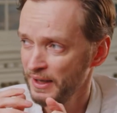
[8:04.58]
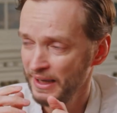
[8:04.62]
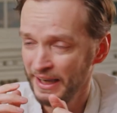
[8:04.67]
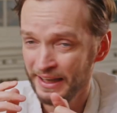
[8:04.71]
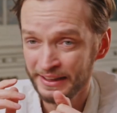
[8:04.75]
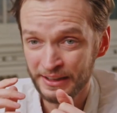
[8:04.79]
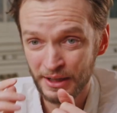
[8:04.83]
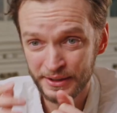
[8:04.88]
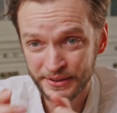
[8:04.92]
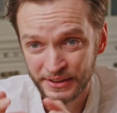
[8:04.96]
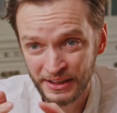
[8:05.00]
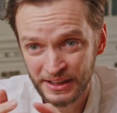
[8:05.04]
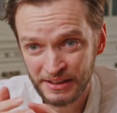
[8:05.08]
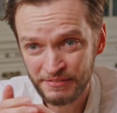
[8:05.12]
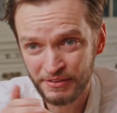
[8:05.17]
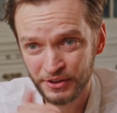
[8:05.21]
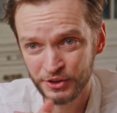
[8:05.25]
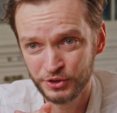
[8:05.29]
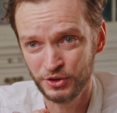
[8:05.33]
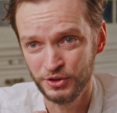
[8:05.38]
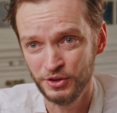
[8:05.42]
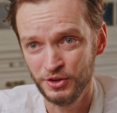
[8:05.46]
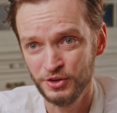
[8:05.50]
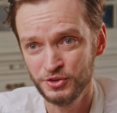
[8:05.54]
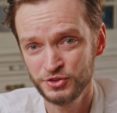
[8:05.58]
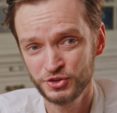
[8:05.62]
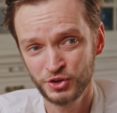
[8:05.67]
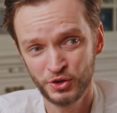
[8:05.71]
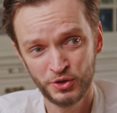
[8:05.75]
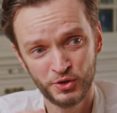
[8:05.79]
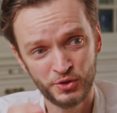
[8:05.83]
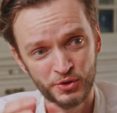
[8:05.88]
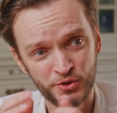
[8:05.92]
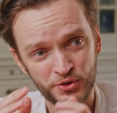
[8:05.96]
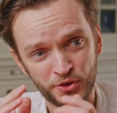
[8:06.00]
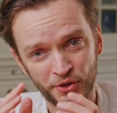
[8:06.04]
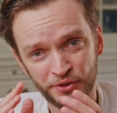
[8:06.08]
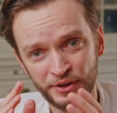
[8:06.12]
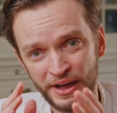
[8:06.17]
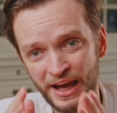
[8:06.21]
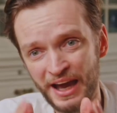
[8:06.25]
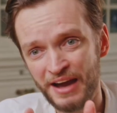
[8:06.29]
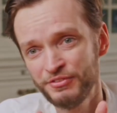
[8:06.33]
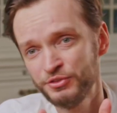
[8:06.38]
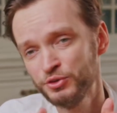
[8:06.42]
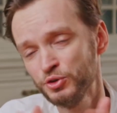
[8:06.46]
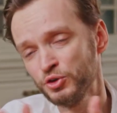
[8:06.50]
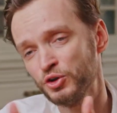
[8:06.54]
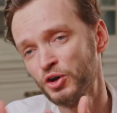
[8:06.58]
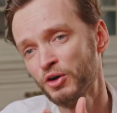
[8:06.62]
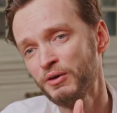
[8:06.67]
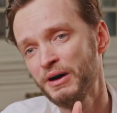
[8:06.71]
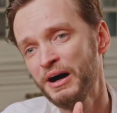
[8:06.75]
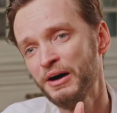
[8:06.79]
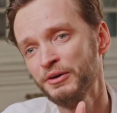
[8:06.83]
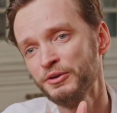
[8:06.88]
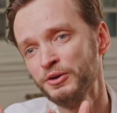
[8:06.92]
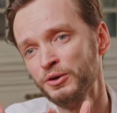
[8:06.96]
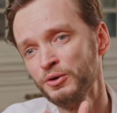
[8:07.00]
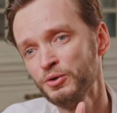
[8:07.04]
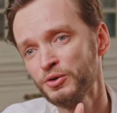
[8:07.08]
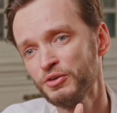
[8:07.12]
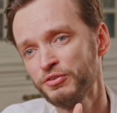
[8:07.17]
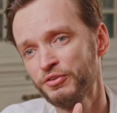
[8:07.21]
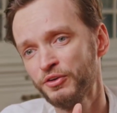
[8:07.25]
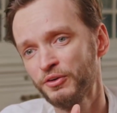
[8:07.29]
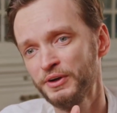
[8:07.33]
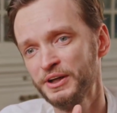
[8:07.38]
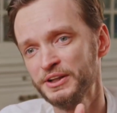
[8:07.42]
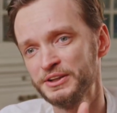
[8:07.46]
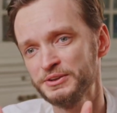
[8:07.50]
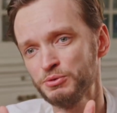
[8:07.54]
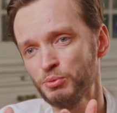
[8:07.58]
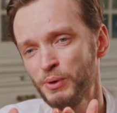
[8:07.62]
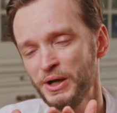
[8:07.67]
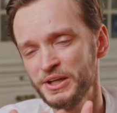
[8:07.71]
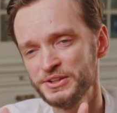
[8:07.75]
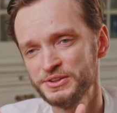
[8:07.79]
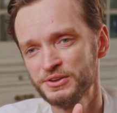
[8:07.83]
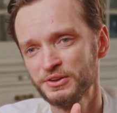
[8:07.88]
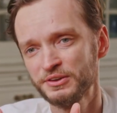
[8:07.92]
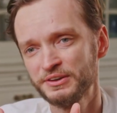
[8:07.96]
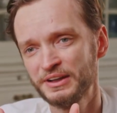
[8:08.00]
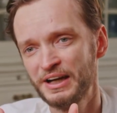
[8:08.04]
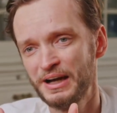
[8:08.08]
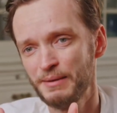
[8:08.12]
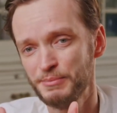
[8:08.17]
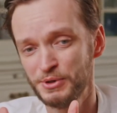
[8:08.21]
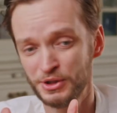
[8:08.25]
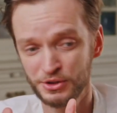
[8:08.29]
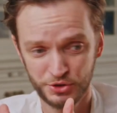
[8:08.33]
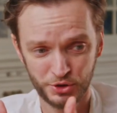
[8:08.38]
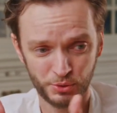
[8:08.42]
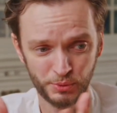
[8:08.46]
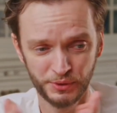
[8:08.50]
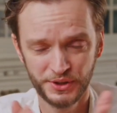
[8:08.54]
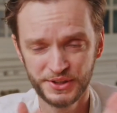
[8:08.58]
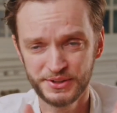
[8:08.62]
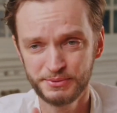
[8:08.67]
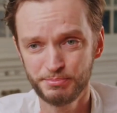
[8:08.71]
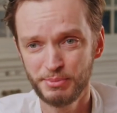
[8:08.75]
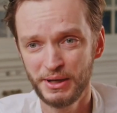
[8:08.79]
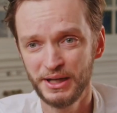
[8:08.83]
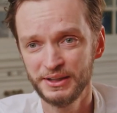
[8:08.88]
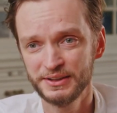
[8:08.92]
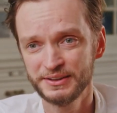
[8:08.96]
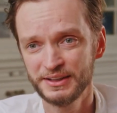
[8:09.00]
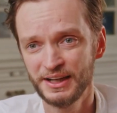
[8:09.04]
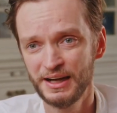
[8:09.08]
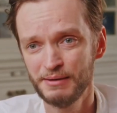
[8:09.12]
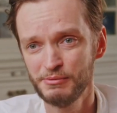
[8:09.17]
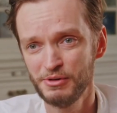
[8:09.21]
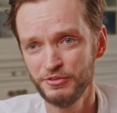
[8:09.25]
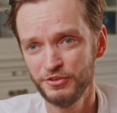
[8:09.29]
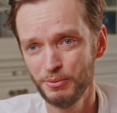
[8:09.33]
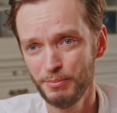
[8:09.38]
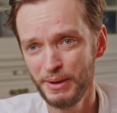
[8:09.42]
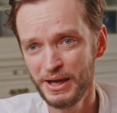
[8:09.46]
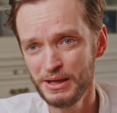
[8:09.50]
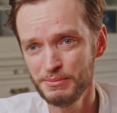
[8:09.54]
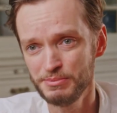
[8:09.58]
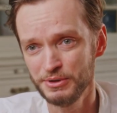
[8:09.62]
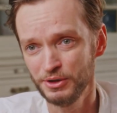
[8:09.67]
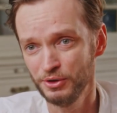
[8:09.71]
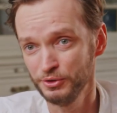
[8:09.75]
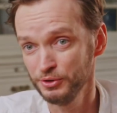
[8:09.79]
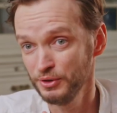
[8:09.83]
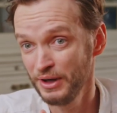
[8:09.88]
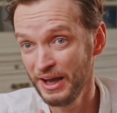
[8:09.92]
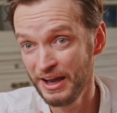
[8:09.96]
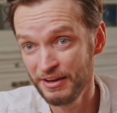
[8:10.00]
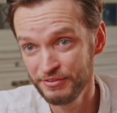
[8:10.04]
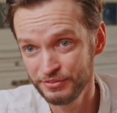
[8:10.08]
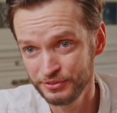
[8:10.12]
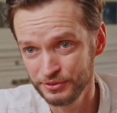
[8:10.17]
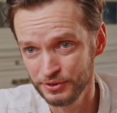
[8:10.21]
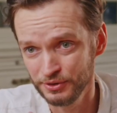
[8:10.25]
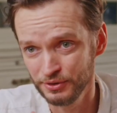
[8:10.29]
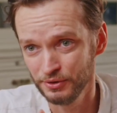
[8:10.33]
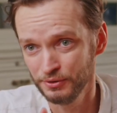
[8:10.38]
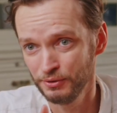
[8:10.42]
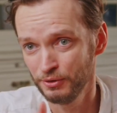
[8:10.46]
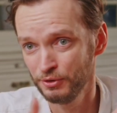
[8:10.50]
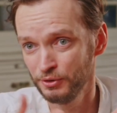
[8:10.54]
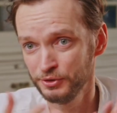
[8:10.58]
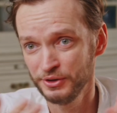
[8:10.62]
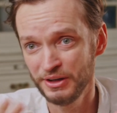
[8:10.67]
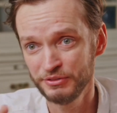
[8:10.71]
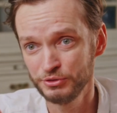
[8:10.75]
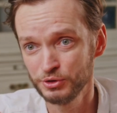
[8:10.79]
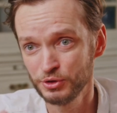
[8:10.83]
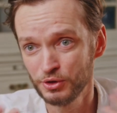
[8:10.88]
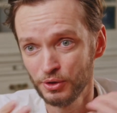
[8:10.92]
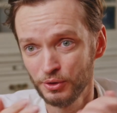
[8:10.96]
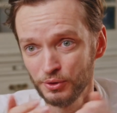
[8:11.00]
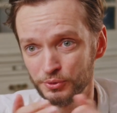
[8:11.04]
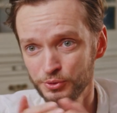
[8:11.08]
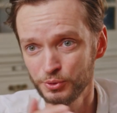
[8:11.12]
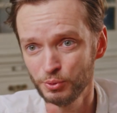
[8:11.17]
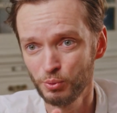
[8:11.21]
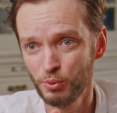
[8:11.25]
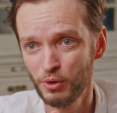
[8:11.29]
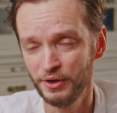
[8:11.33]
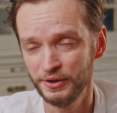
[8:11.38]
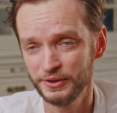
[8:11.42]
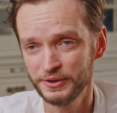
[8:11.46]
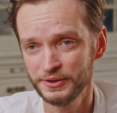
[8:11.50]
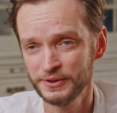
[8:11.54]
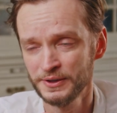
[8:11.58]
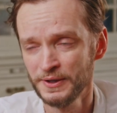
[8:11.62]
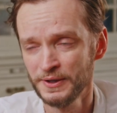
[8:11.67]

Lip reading: and I'll deliver it to you, so you don't have to go out and look for it, waste your time because you want to spend time with your baby, or you have to go to work.